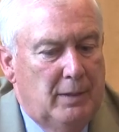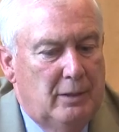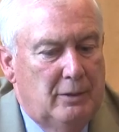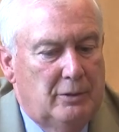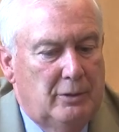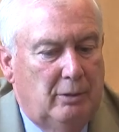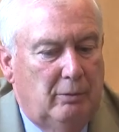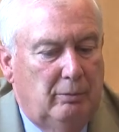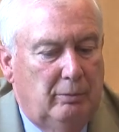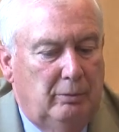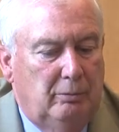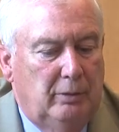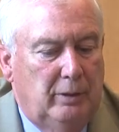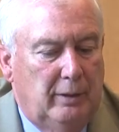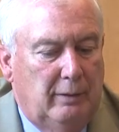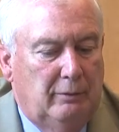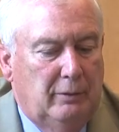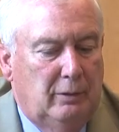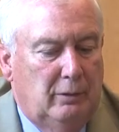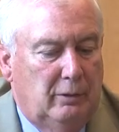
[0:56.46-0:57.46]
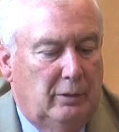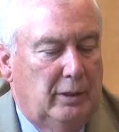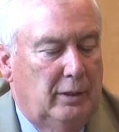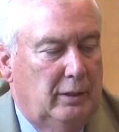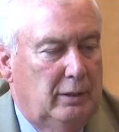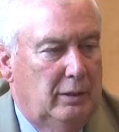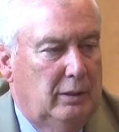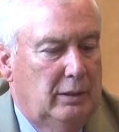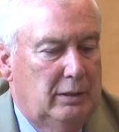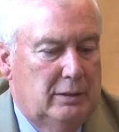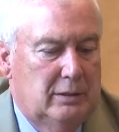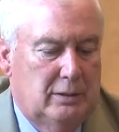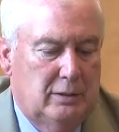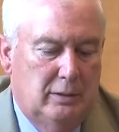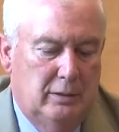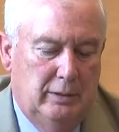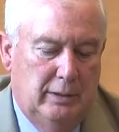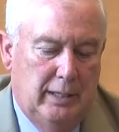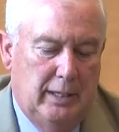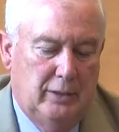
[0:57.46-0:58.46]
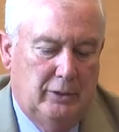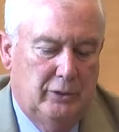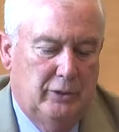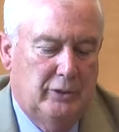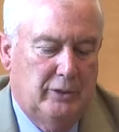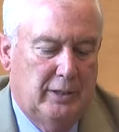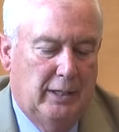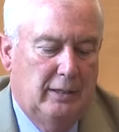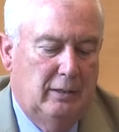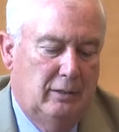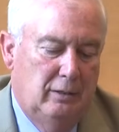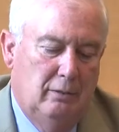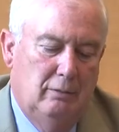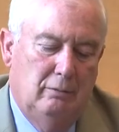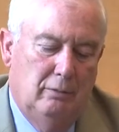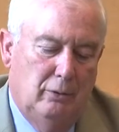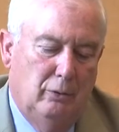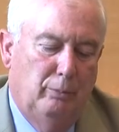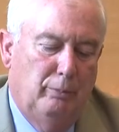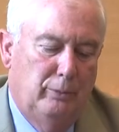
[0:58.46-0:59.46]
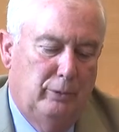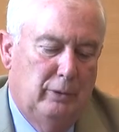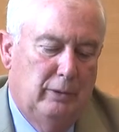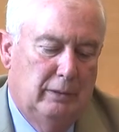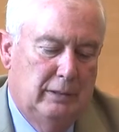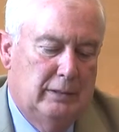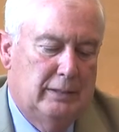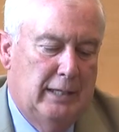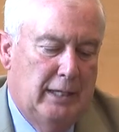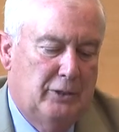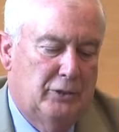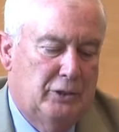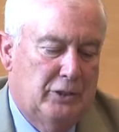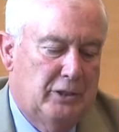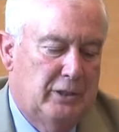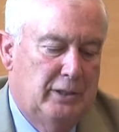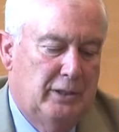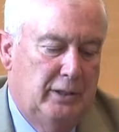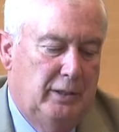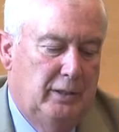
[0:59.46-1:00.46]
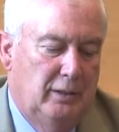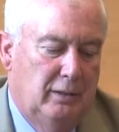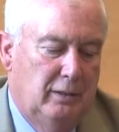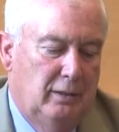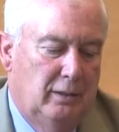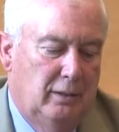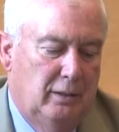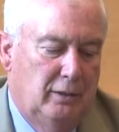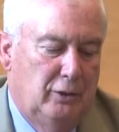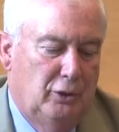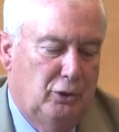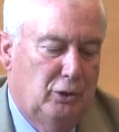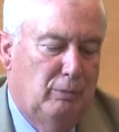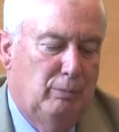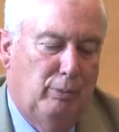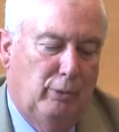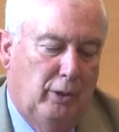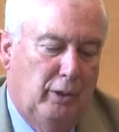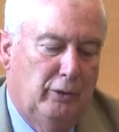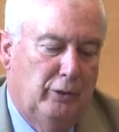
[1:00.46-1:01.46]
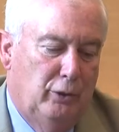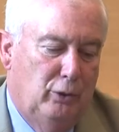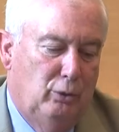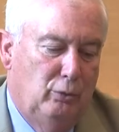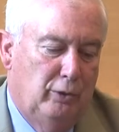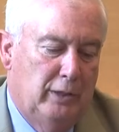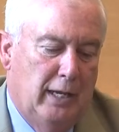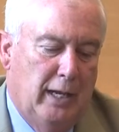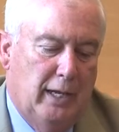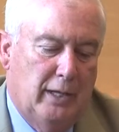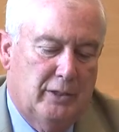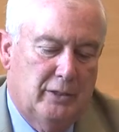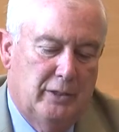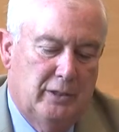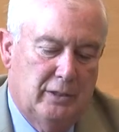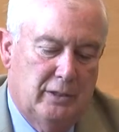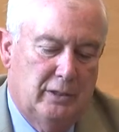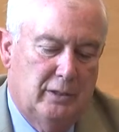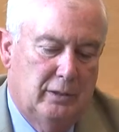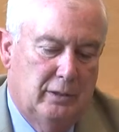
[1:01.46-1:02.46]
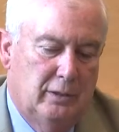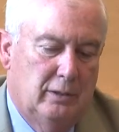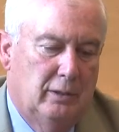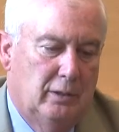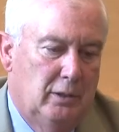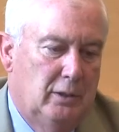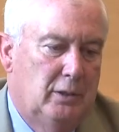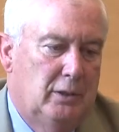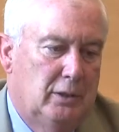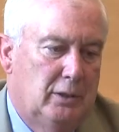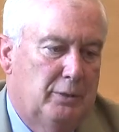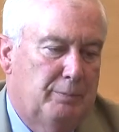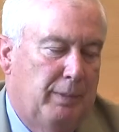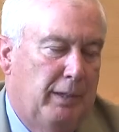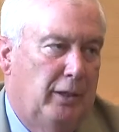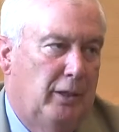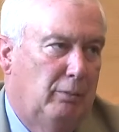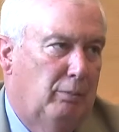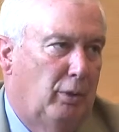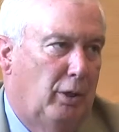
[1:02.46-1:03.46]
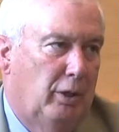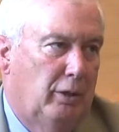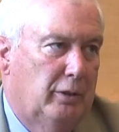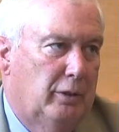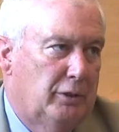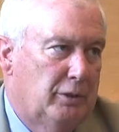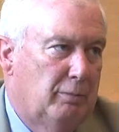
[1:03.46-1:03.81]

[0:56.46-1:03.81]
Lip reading: So we really have to look at, it's not just the addition part, the new tax, it's the spending part, the